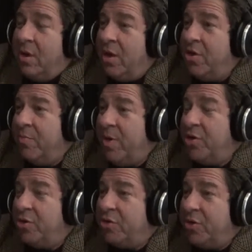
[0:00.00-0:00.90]
In your
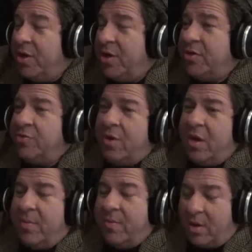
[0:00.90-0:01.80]
major cities,
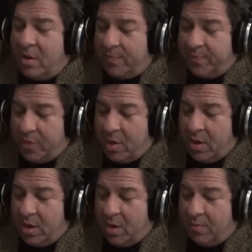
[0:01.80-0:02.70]

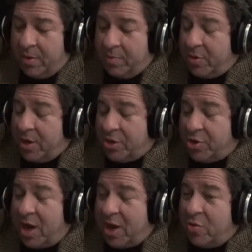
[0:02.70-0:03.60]
people get
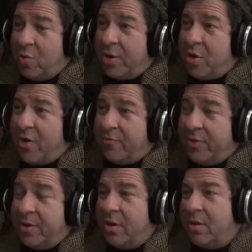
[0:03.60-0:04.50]
shot quite
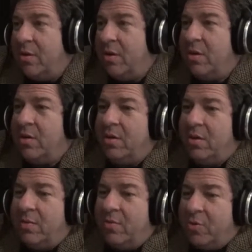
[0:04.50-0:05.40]
often,
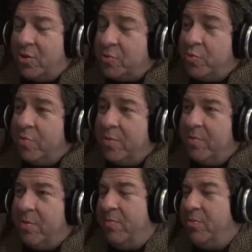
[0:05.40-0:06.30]
where there's poor
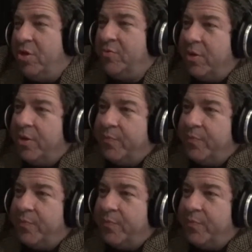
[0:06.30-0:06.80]
people generally.